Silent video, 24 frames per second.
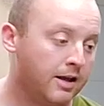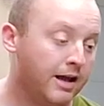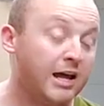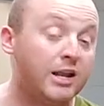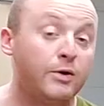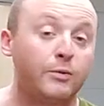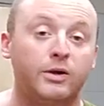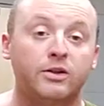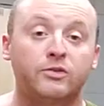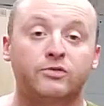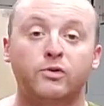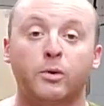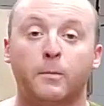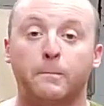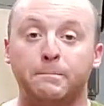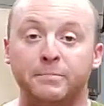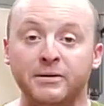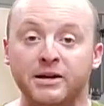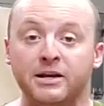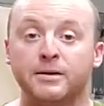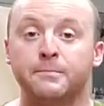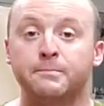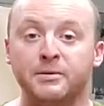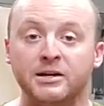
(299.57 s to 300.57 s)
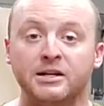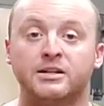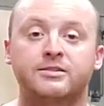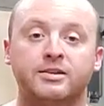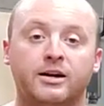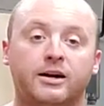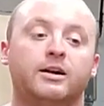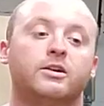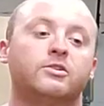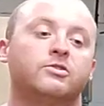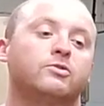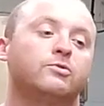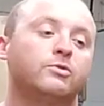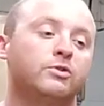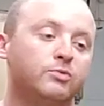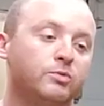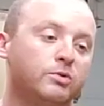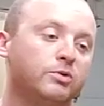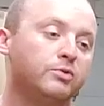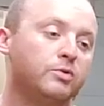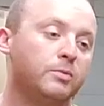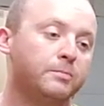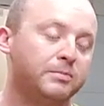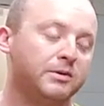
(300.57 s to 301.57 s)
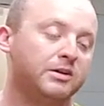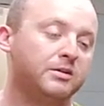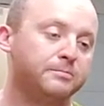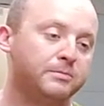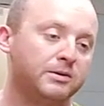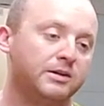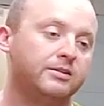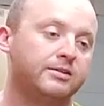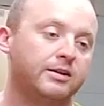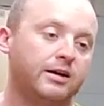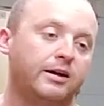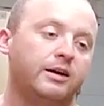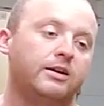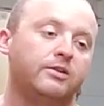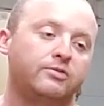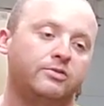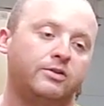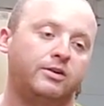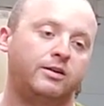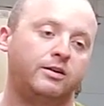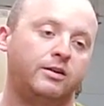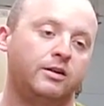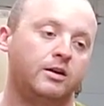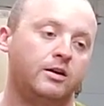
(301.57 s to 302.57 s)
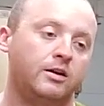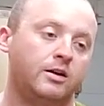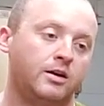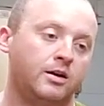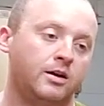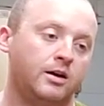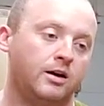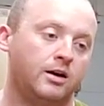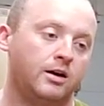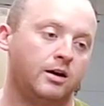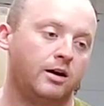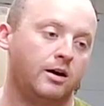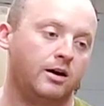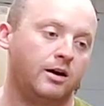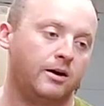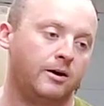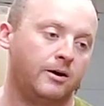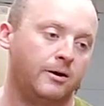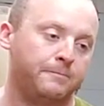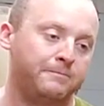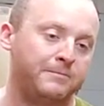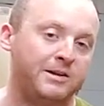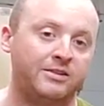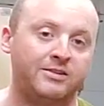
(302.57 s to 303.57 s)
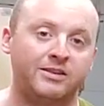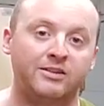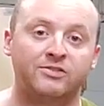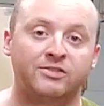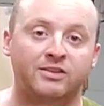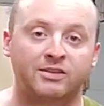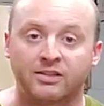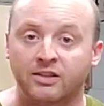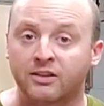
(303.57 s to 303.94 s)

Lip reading: Anyway, so big tires. The reason why we're doing big tires, It's